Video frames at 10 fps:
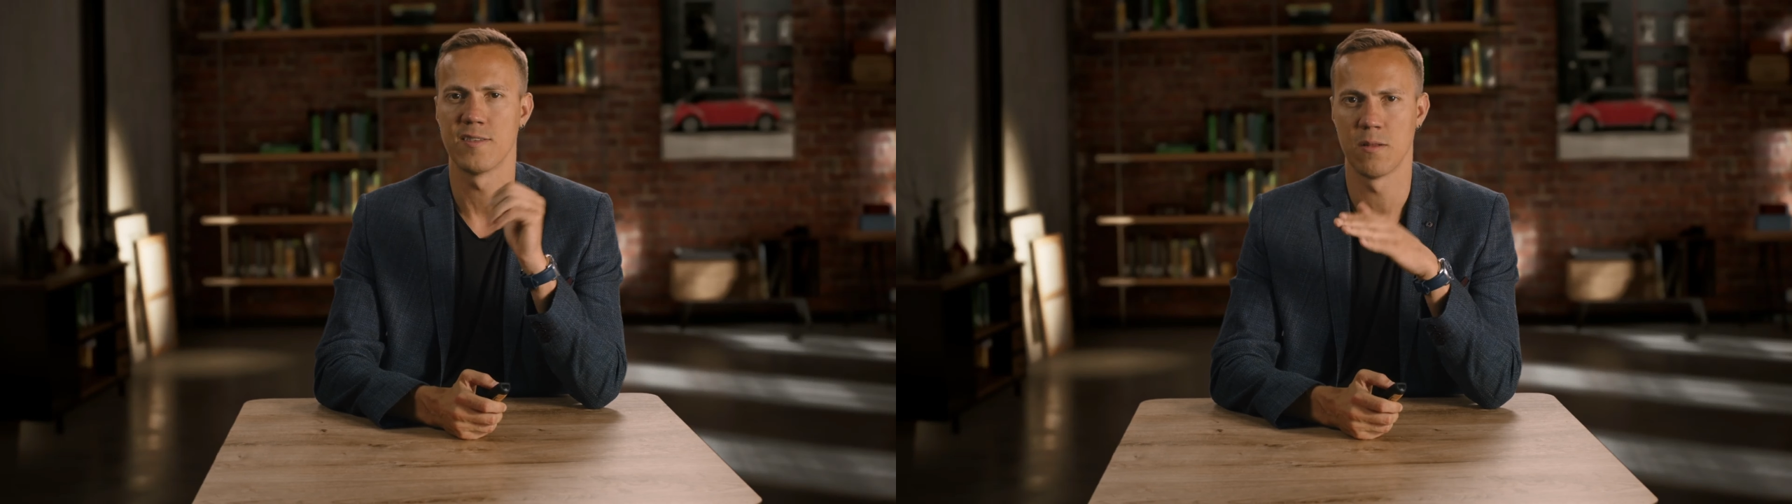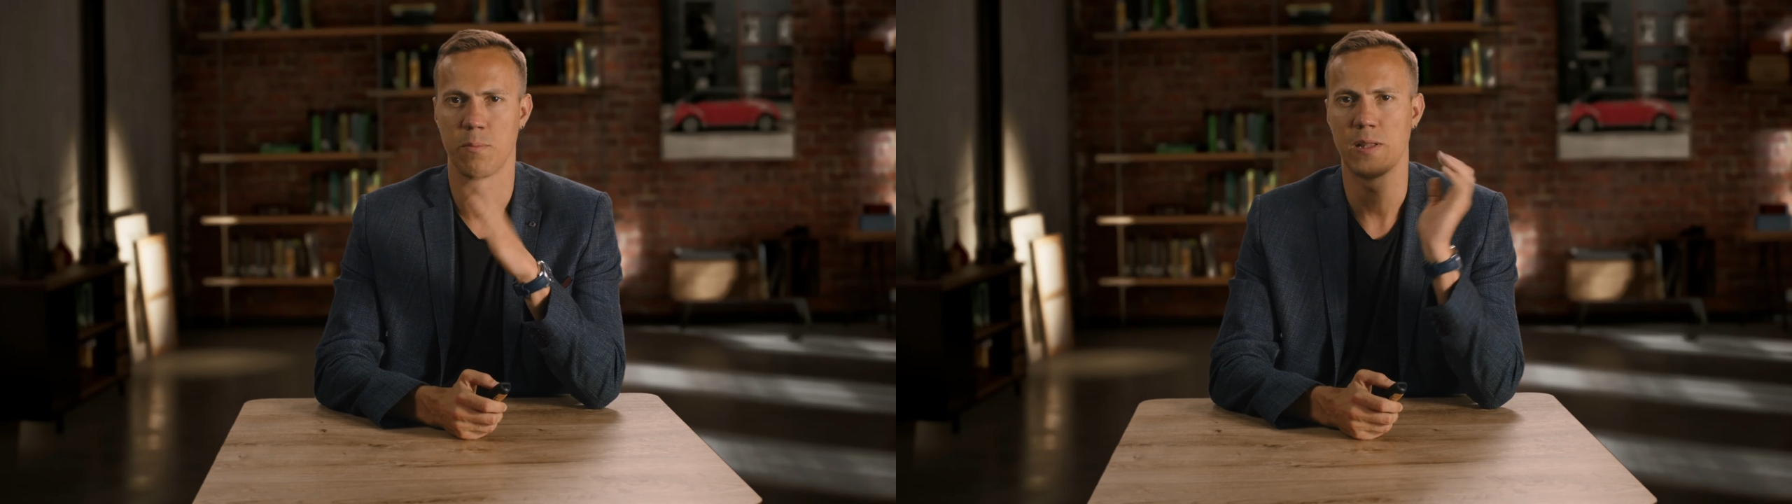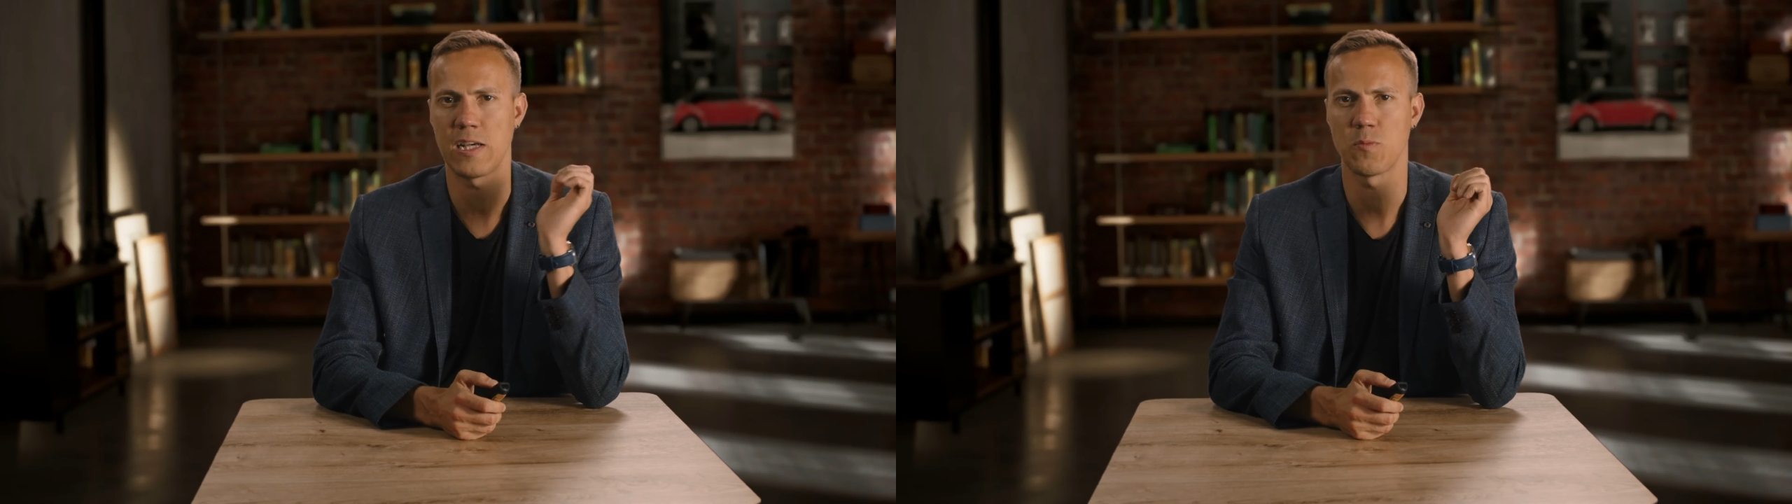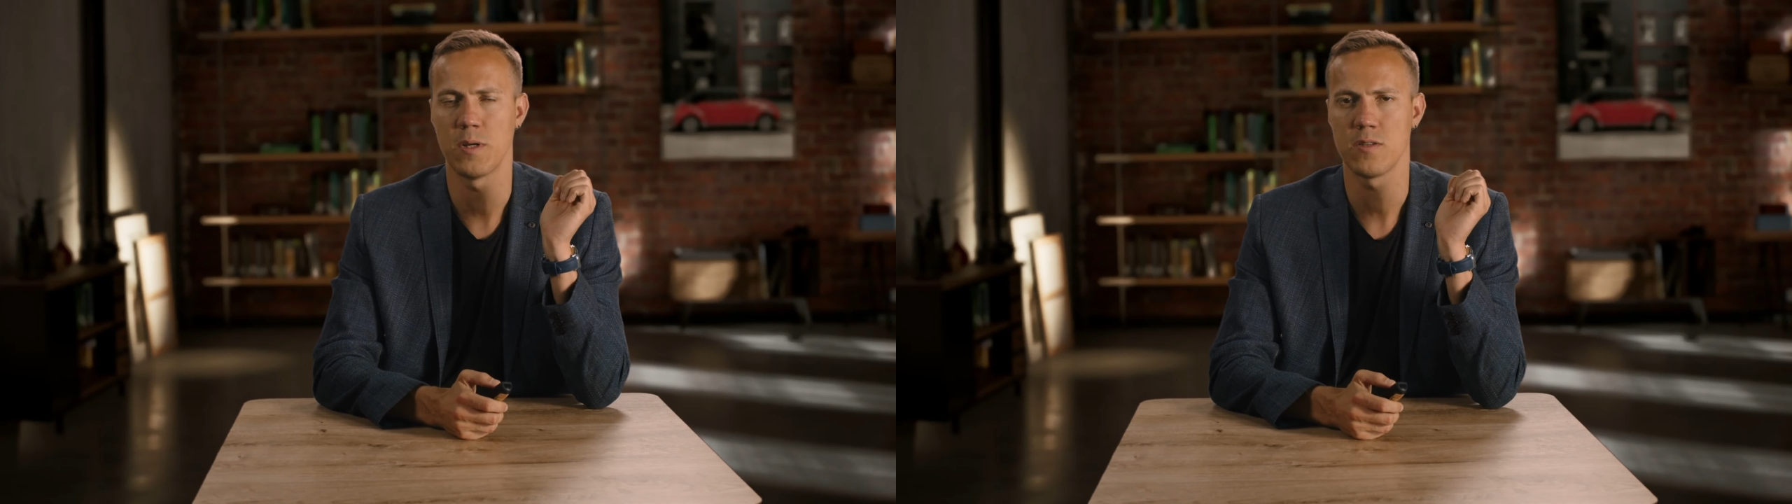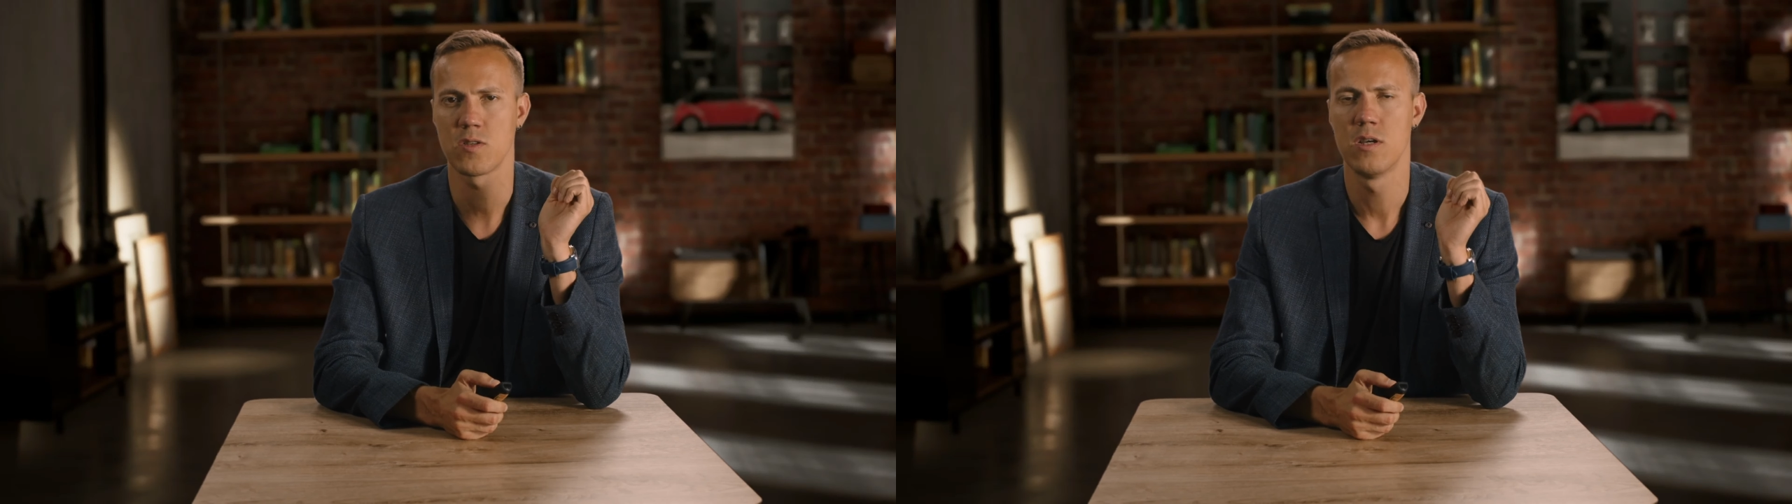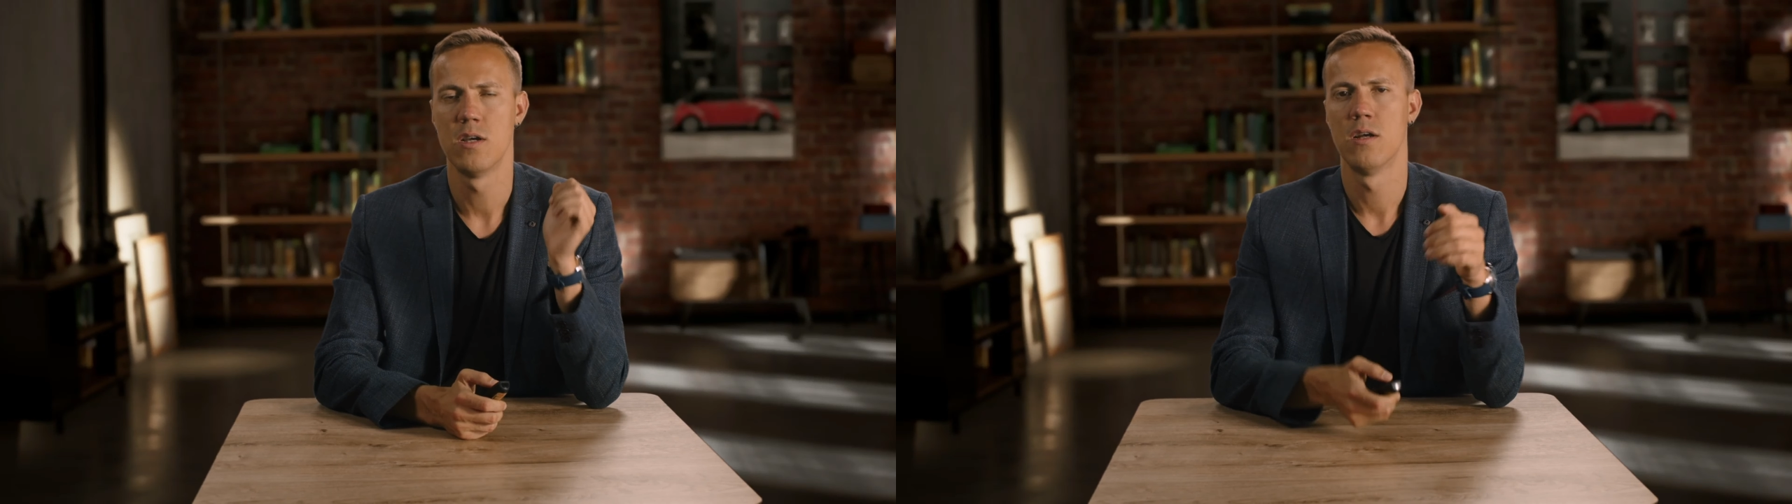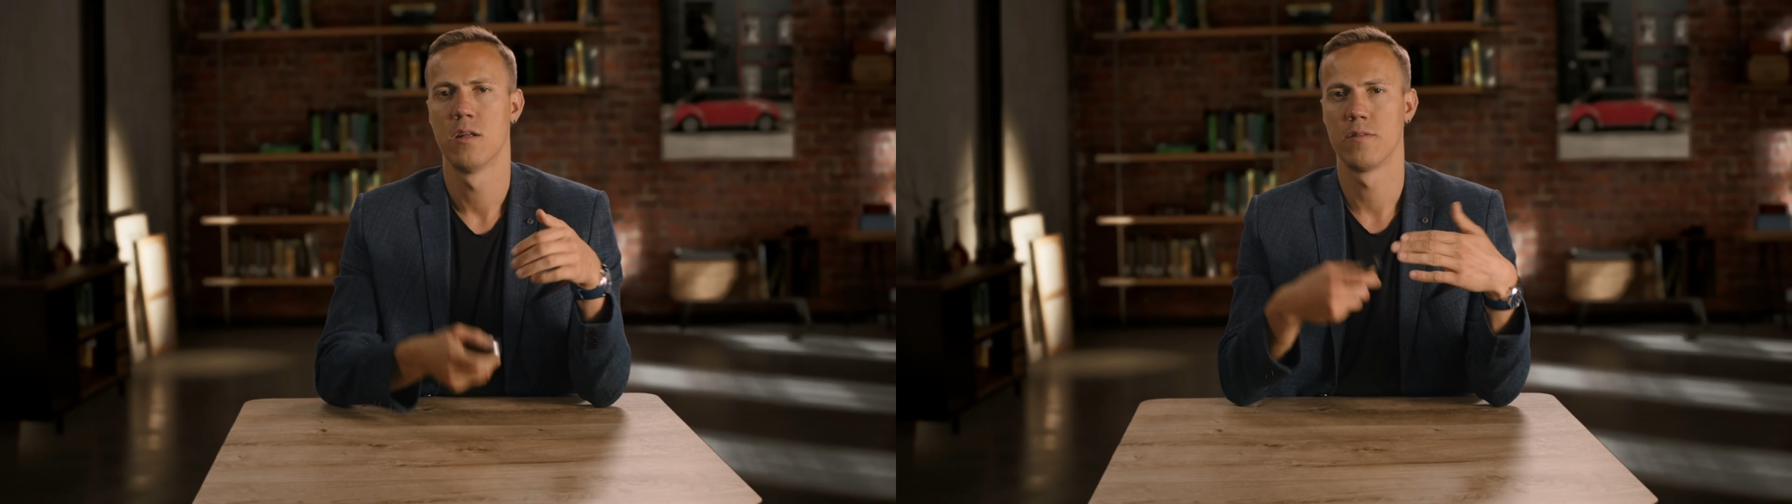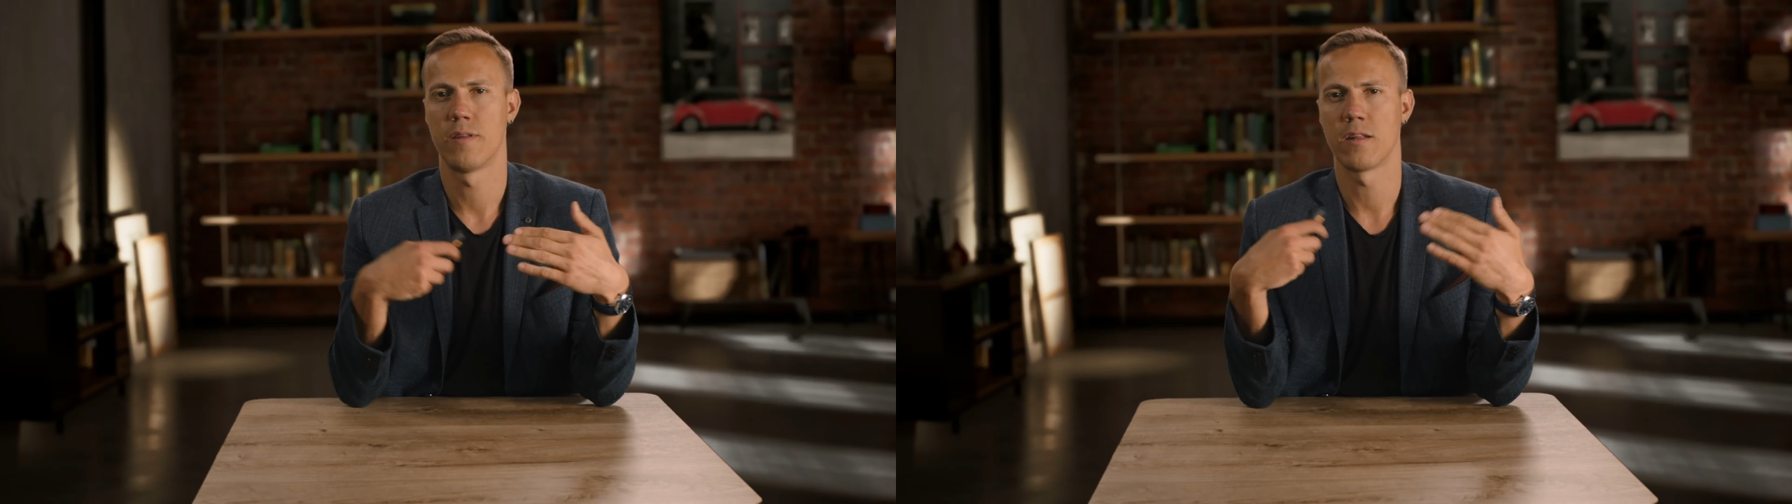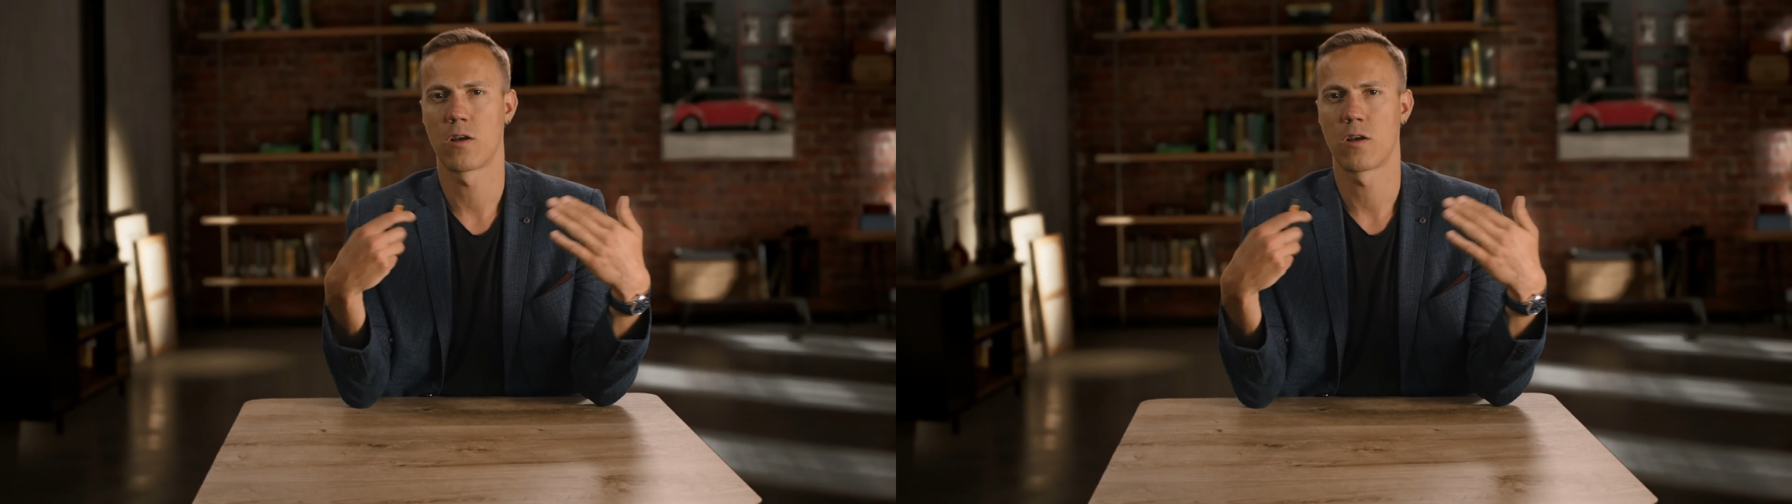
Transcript: and placements, then